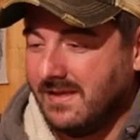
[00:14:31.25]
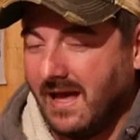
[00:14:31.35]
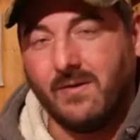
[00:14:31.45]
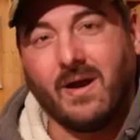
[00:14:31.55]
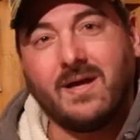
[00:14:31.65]

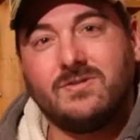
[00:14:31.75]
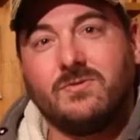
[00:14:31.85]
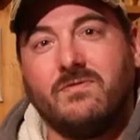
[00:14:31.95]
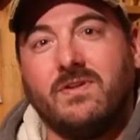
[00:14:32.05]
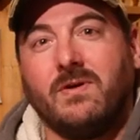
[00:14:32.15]
I don't know, I got to
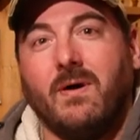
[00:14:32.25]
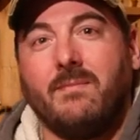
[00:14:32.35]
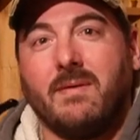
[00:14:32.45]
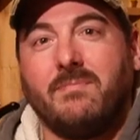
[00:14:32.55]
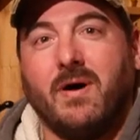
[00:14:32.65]
do a video
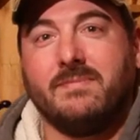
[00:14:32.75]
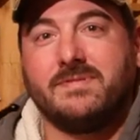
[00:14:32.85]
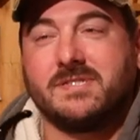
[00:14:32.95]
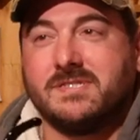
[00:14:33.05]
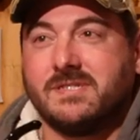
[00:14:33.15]
on my
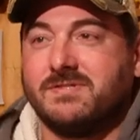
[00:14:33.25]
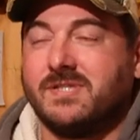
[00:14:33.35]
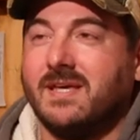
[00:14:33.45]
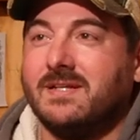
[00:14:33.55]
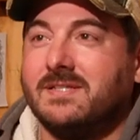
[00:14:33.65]
pipes, because I was
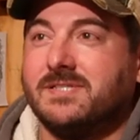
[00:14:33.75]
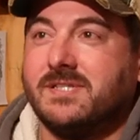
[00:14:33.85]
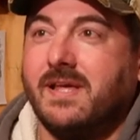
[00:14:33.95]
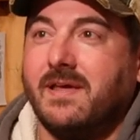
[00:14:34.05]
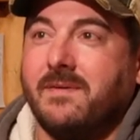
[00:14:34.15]
thinking of this
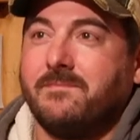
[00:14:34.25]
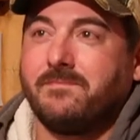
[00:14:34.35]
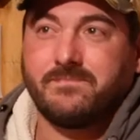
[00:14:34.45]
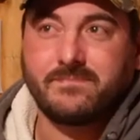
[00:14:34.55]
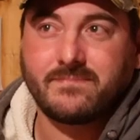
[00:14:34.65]
today
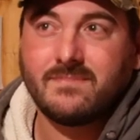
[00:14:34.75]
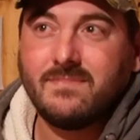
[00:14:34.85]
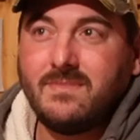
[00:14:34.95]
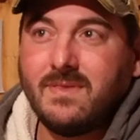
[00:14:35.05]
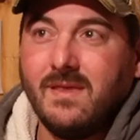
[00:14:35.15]

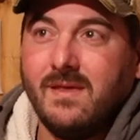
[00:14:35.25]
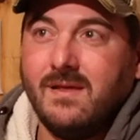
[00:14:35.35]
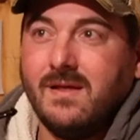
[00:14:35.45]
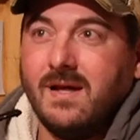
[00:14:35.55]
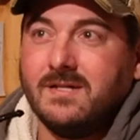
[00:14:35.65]

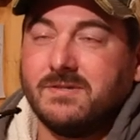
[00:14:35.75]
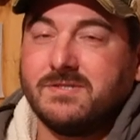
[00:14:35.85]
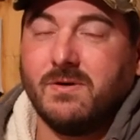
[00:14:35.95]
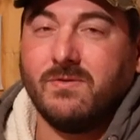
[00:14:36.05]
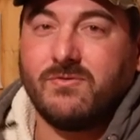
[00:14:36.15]
as I
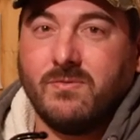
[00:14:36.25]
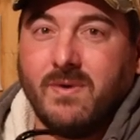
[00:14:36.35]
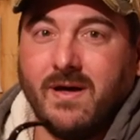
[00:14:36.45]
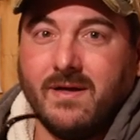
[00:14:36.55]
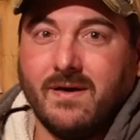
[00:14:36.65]
was going through
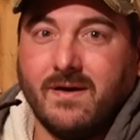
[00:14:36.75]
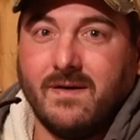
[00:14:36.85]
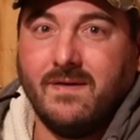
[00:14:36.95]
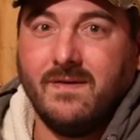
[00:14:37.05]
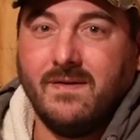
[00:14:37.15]
my
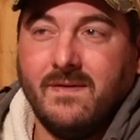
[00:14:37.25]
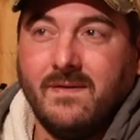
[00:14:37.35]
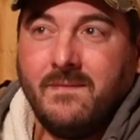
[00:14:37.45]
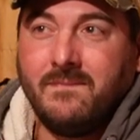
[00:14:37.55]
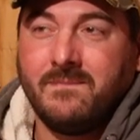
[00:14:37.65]

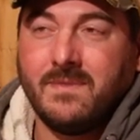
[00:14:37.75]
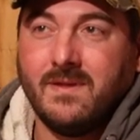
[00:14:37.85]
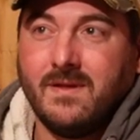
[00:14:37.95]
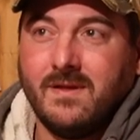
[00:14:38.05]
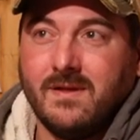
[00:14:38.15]

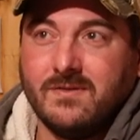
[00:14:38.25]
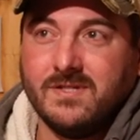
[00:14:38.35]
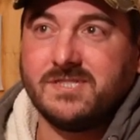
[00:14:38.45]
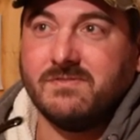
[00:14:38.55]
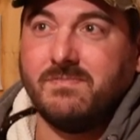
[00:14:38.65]

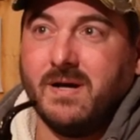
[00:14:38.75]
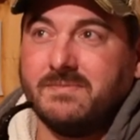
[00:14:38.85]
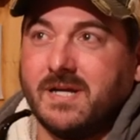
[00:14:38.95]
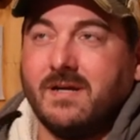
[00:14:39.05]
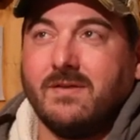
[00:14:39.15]
list of
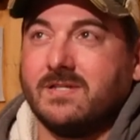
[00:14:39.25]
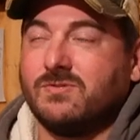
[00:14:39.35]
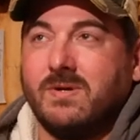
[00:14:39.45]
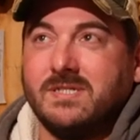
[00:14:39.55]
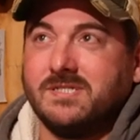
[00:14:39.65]
pipes. I got like
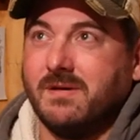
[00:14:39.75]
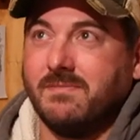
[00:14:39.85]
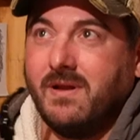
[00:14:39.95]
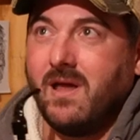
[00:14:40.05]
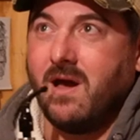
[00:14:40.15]

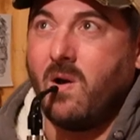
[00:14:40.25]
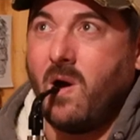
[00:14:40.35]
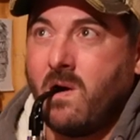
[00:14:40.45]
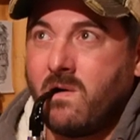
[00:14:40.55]
20-something now.